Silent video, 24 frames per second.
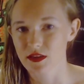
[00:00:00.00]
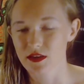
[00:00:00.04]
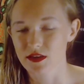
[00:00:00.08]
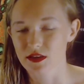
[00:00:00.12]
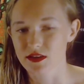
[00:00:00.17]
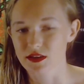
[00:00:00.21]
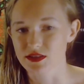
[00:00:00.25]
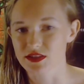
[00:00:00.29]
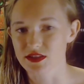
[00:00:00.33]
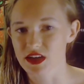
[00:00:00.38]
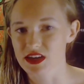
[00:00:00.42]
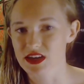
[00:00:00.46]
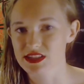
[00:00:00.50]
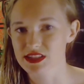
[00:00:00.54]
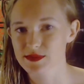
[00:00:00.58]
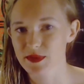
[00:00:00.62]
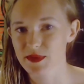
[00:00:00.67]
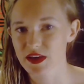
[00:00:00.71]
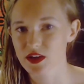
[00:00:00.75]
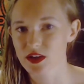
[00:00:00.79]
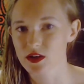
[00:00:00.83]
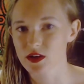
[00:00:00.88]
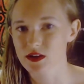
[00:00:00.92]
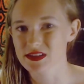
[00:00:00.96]
Just
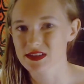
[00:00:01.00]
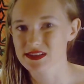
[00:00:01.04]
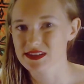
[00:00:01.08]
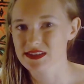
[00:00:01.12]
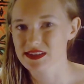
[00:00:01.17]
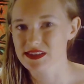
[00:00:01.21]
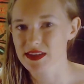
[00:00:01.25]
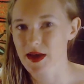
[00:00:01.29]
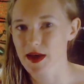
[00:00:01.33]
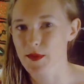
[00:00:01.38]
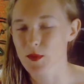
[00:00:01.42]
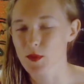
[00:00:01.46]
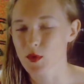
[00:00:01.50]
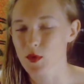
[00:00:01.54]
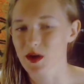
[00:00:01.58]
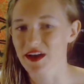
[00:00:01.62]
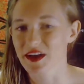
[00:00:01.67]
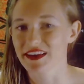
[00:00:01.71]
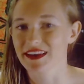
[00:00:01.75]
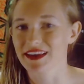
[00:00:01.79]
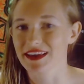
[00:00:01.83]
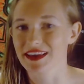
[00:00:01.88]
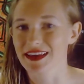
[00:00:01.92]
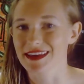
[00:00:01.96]
because
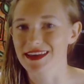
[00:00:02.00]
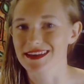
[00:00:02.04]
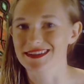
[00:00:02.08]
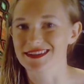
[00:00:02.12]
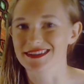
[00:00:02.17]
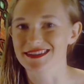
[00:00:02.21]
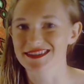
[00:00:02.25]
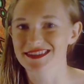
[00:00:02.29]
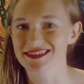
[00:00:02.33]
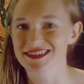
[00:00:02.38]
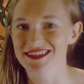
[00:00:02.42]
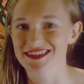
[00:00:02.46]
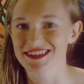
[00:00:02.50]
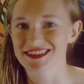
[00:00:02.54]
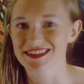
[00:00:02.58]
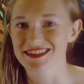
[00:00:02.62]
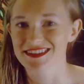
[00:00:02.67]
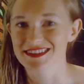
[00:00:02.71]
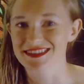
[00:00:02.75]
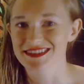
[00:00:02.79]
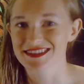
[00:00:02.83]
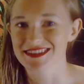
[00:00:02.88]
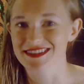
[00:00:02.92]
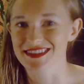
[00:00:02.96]
someone is
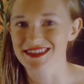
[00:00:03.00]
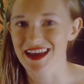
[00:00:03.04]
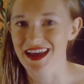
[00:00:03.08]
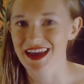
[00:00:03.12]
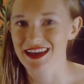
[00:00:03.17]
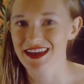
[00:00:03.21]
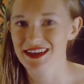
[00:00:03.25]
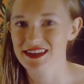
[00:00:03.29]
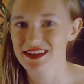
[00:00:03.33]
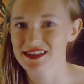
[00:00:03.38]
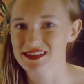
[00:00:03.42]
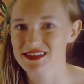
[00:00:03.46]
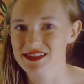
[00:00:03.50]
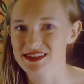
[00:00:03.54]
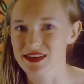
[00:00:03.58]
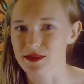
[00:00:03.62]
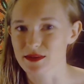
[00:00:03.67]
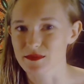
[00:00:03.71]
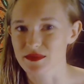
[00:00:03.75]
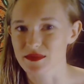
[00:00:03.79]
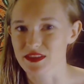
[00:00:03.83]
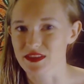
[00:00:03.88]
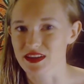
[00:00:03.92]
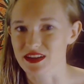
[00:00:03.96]
saying
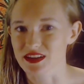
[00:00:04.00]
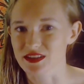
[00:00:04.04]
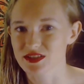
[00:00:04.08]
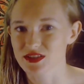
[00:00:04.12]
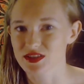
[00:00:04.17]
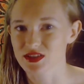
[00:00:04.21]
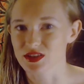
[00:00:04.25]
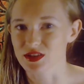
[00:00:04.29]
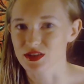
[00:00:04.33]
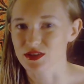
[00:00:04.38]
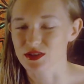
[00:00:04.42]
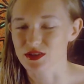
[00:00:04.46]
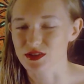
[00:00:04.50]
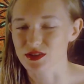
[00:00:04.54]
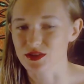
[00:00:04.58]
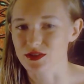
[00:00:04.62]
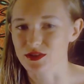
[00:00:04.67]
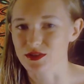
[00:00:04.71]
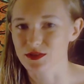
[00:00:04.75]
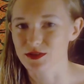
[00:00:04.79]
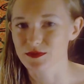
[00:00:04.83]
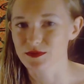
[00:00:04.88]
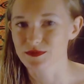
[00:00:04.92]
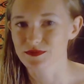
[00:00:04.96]
something to
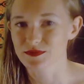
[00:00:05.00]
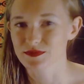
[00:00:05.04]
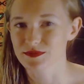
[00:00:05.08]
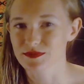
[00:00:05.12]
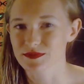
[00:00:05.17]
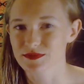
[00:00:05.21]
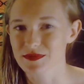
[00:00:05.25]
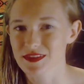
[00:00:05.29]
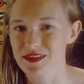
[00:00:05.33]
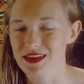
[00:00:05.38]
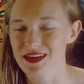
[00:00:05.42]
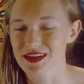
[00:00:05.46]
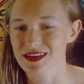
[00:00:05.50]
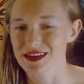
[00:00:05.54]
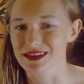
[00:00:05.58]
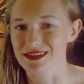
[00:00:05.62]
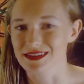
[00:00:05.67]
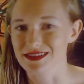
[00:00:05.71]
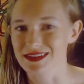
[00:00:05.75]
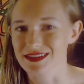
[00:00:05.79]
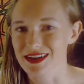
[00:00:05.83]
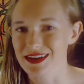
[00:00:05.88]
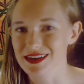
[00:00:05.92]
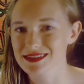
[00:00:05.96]
you
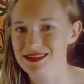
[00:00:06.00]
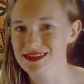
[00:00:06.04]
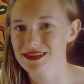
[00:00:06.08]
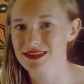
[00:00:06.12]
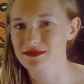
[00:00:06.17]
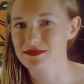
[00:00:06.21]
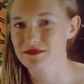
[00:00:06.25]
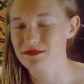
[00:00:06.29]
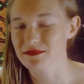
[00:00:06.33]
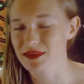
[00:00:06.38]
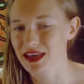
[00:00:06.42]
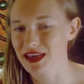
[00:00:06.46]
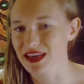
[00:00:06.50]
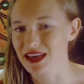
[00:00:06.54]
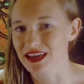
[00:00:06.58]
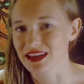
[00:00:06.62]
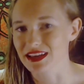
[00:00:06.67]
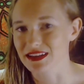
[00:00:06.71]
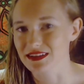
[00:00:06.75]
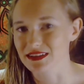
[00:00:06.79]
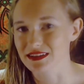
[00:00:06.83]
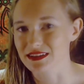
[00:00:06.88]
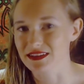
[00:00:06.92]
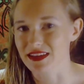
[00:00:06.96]
doesn't
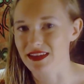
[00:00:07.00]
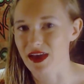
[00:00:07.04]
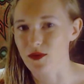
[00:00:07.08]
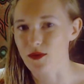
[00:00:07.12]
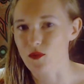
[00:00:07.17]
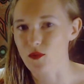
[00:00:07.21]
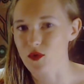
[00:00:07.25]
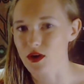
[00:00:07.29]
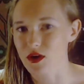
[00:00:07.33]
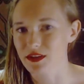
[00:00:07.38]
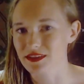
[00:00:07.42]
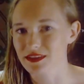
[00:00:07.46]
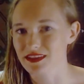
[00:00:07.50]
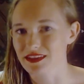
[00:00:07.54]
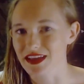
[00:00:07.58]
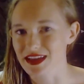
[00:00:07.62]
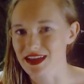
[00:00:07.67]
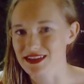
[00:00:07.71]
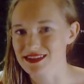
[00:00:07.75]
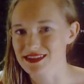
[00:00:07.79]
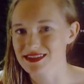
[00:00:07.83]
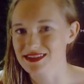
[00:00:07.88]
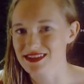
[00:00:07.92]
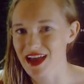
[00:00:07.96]
mean that what
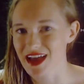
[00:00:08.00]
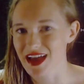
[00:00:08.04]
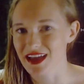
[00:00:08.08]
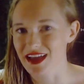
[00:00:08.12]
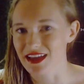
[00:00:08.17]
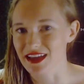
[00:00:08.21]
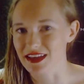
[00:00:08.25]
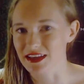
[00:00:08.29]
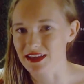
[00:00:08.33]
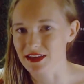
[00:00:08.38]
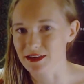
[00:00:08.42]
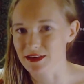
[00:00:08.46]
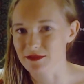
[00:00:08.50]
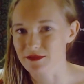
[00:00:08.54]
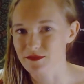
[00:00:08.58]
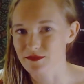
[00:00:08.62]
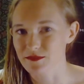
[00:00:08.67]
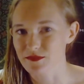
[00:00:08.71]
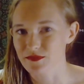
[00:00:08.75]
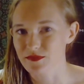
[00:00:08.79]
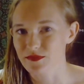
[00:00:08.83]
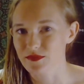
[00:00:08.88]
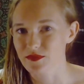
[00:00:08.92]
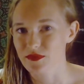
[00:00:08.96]
they're saying
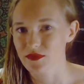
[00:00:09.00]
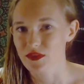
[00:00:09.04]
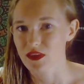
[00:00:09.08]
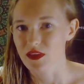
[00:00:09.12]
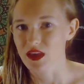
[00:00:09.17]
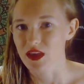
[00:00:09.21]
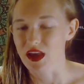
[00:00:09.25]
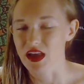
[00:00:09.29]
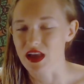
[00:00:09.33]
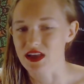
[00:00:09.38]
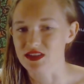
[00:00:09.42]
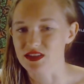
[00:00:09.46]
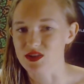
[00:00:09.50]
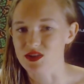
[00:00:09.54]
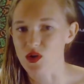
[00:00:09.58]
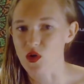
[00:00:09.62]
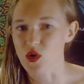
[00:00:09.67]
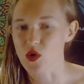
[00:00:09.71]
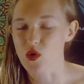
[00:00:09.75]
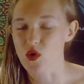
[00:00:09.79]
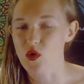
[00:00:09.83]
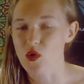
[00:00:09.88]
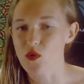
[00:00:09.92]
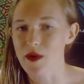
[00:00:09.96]
is
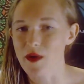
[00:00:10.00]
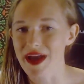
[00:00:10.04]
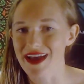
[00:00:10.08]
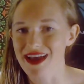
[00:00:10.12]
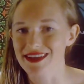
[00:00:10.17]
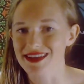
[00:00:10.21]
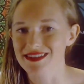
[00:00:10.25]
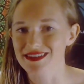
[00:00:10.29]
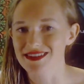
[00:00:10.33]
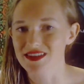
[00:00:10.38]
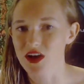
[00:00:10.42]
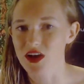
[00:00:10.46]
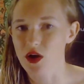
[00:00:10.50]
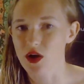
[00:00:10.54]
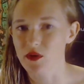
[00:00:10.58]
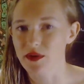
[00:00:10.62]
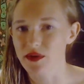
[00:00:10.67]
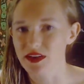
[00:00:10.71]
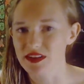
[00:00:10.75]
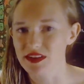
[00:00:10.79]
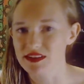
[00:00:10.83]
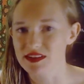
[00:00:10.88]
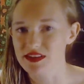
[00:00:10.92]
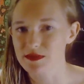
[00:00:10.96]
always
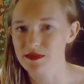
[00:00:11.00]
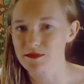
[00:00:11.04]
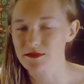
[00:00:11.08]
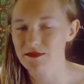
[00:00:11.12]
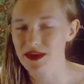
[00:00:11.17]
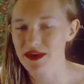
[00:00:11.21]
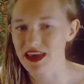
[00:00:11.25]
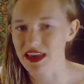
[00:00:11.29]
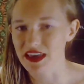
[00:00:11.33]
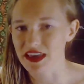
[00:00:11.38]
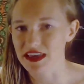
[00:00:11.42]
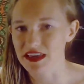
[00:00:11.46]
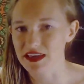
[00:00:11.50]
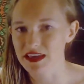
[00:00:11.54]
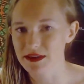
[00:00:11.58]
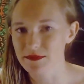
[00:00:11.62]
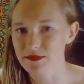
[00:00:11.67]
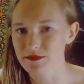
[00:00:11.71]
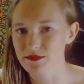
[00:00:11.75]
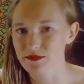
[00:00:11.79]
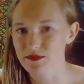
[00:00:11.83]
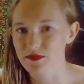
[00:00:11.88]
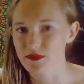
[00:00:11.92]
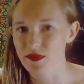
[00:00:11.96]
going to be
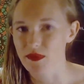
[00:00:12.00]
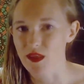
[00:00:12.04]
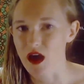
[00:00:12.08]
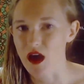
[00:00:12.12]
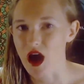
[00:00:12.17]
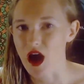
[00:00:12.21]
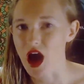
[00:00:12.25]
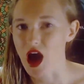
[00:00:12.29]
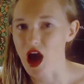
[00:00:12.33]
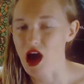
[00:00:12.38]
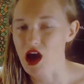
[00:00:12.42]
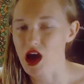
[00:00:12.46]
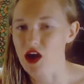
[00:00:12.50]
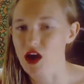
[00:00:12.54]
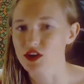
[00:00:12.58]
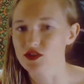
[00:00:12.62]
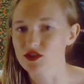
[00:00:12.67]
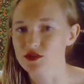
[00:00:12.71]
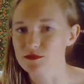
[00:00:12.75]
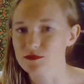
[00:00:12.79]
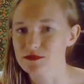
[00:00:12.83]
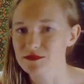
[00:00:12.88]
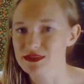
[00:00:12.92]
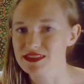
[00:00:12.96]

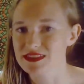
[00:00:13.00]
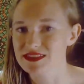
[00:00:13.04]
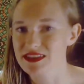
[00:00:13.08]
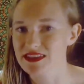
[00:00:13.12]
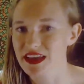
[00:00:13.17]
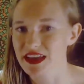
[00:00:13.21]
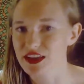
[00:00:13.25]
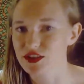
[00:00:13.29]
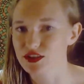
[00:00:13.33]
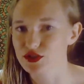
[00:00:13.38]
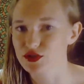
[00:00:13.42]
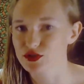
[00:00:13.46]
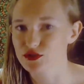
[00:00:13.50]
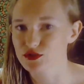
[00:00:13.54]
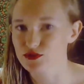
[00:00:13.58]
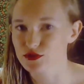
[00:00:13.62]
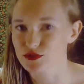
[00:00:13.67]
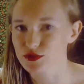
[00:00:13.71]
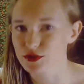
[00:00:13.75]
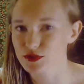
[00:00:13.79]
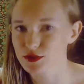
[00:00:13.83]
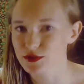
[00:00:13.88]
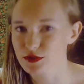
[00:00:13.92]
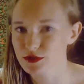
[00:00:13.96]
100%
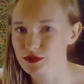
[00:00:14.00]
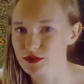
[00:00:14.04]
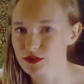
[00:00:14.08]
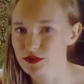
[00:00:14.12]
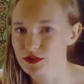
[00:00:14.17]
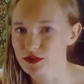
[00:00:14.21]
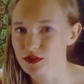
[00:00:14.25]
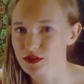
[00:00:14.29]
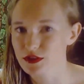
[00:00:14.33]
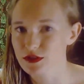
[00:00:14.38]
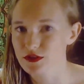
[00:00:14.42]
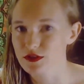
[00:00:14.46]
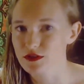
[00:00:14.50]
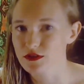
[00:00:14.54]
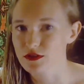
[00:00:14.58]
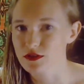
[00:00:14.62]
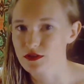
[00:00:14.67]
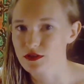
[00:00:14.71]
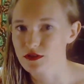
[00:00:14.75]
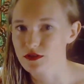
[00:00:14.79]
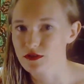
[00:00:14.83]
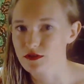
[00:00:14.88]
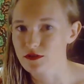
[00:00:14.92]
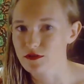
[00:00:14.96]
true
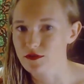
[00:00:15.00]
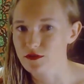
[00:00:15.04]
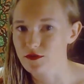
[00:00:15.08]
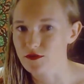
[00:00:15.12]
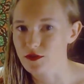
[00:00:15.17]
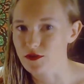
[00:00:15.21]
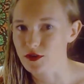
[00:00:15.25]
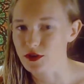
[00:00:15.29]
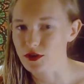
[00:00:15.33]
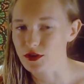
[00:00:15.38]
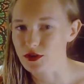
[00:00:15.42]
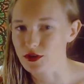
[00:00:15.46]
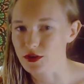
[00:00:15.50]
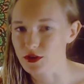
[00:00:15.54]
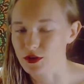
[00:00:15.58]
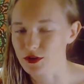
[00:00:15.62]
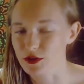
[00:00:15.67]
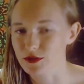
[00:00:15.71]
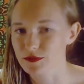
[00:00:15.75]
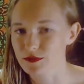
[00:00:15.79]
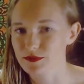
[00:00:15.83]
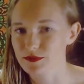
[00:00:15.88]
for you.